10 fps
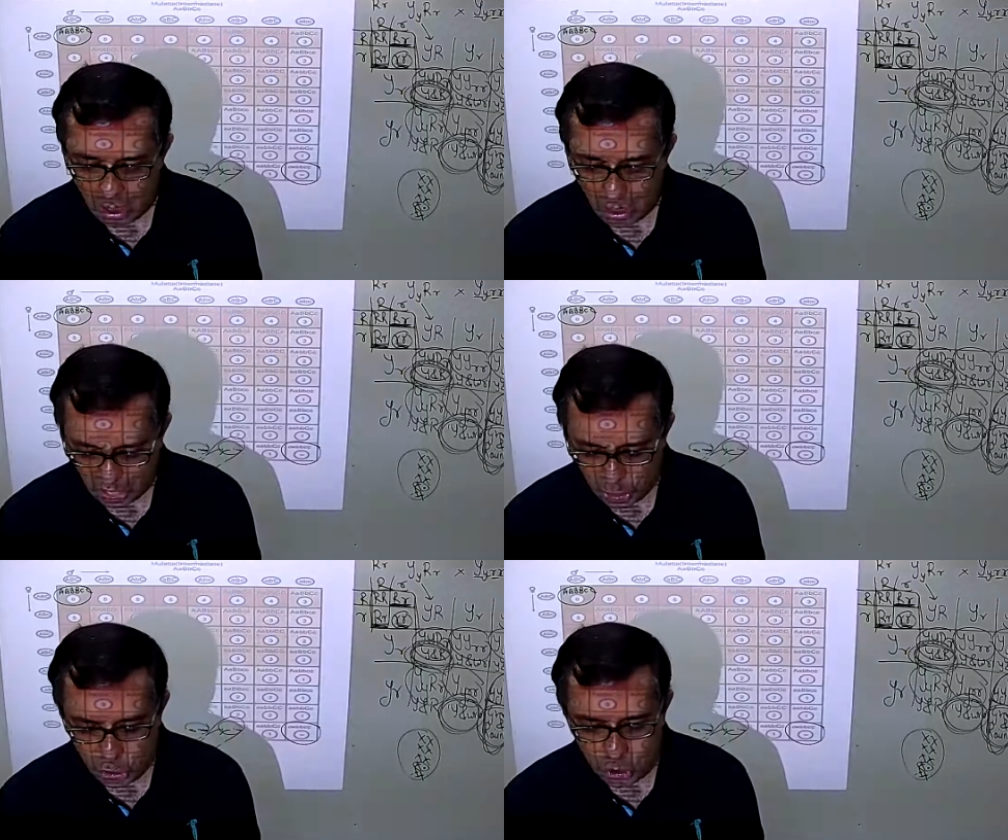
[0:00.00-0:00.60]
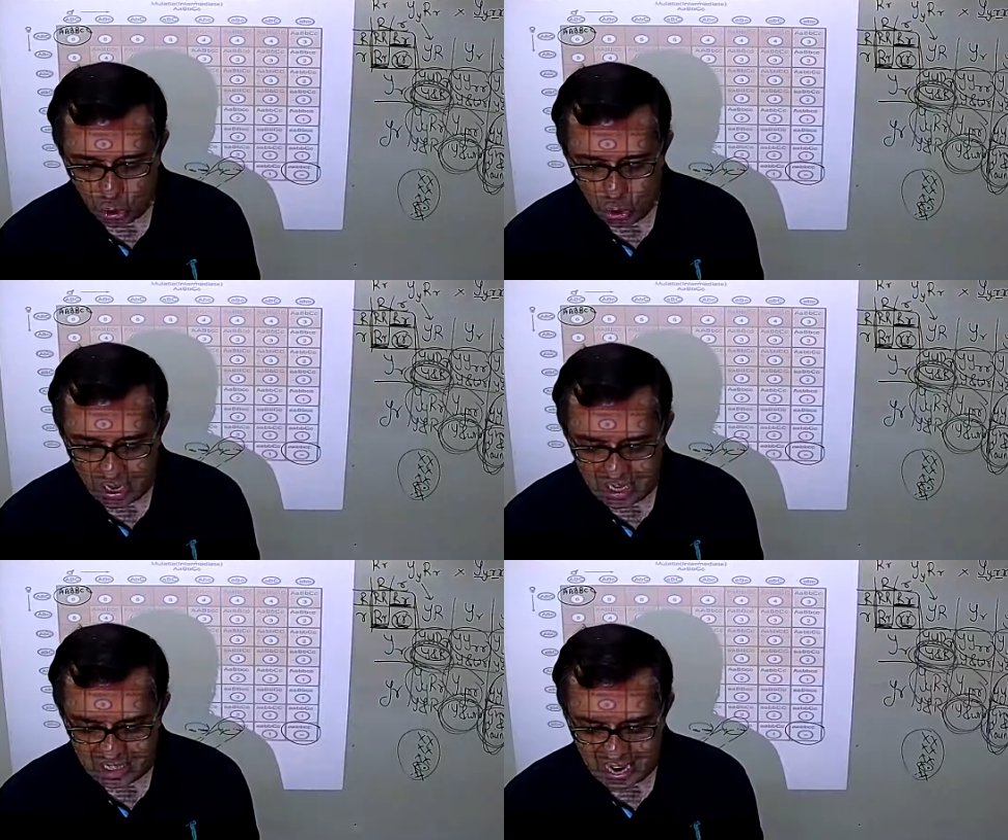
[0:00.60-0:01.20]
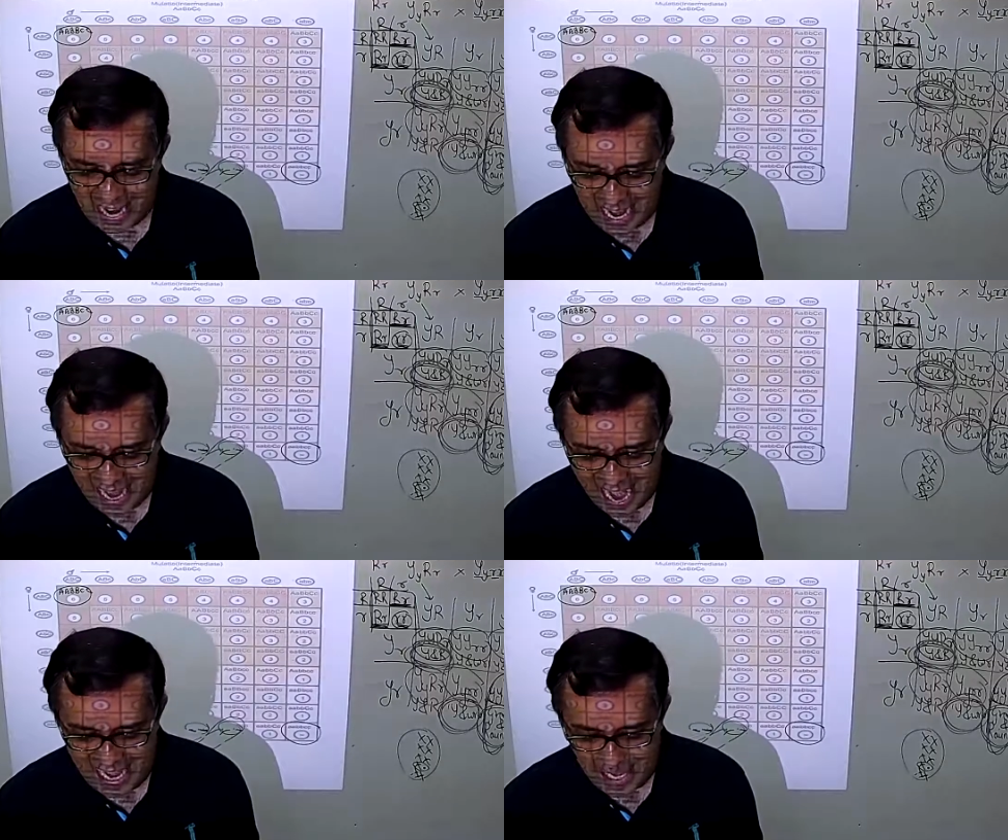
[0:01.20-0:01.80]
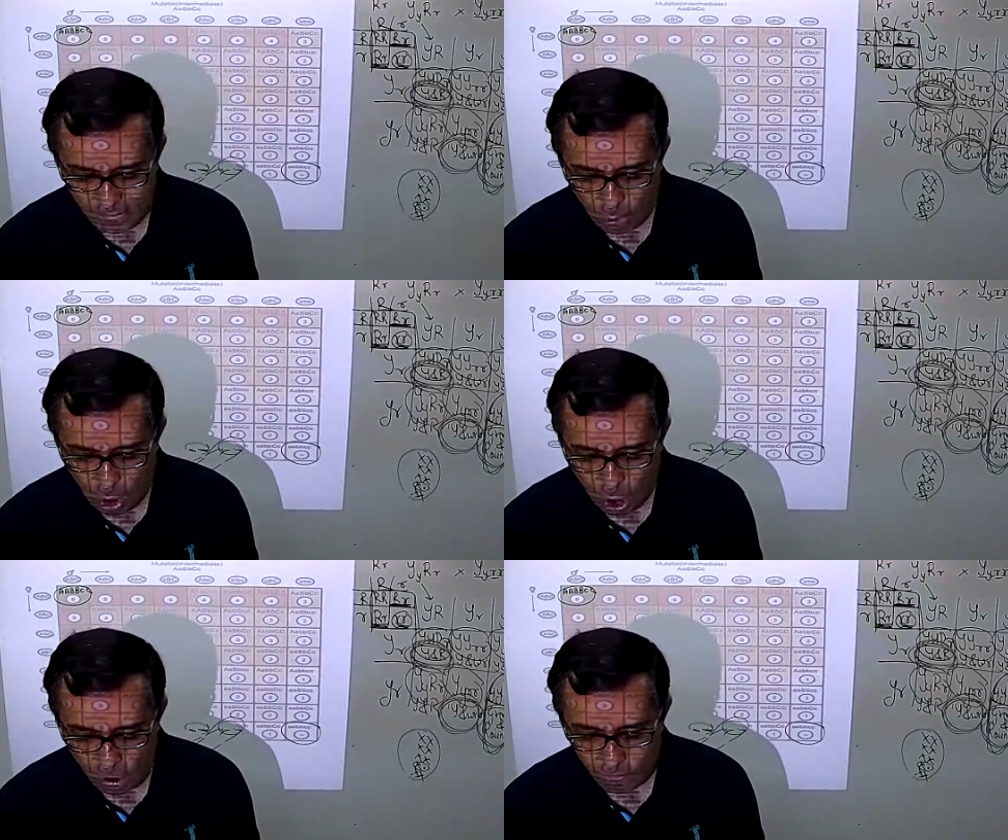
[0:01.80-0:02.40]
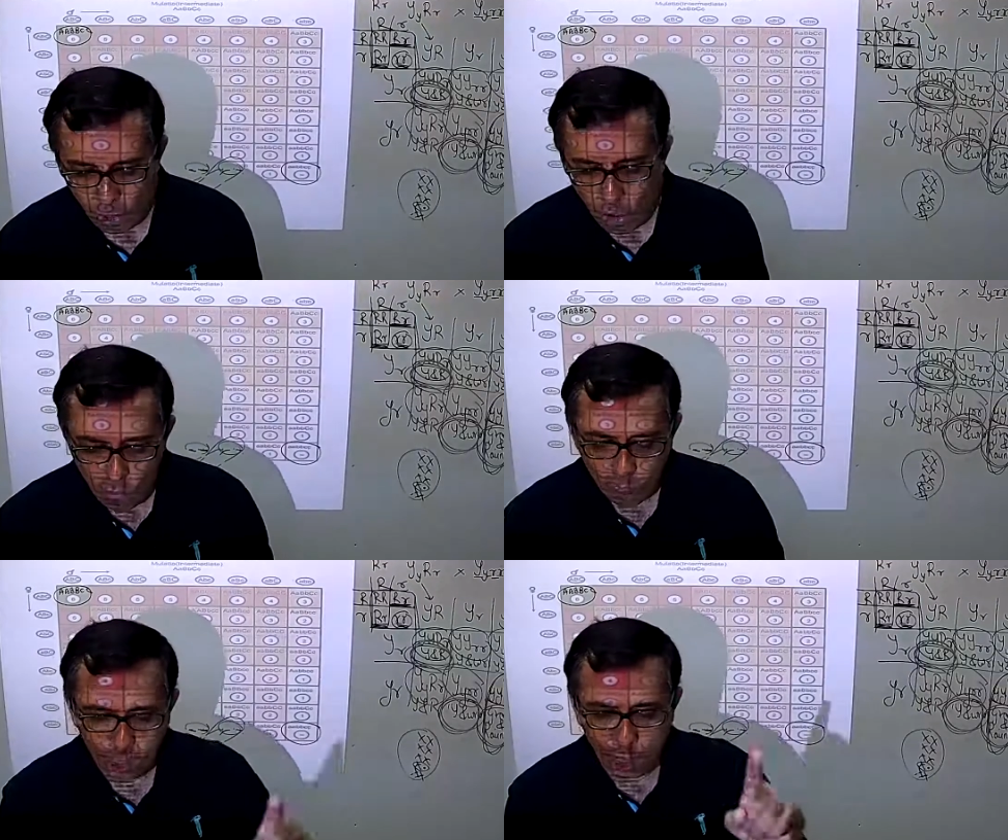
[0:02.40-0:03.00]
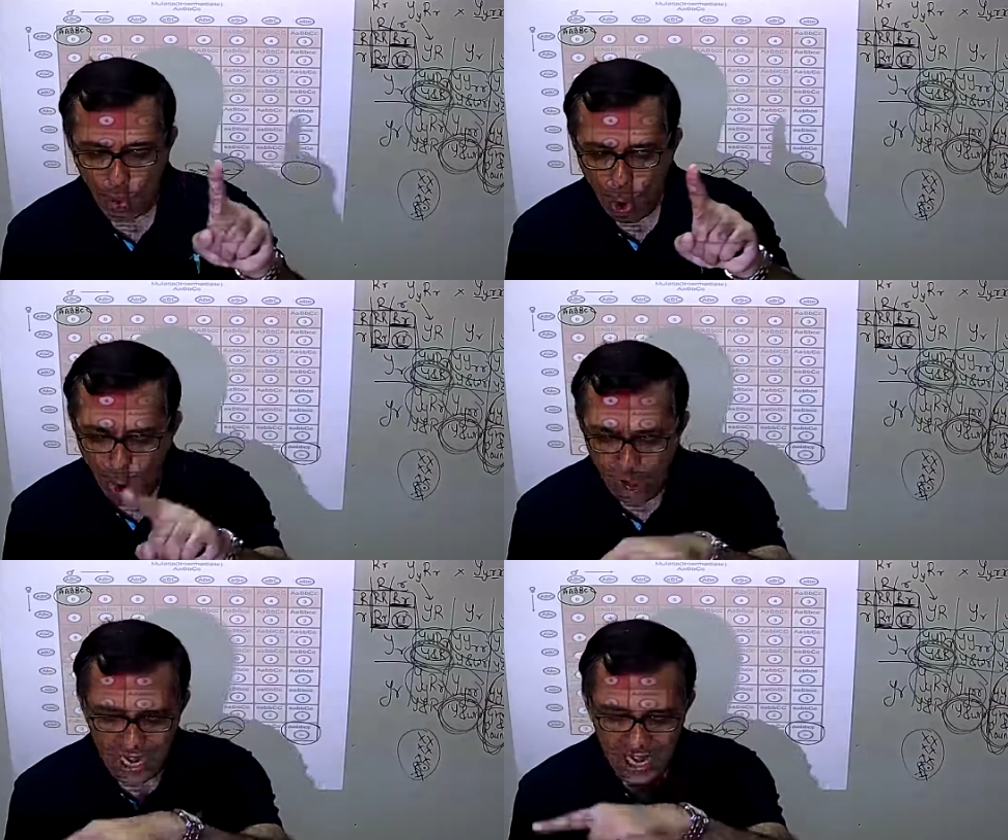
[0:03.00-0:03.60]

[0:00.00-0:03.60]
ratio is indicative of 4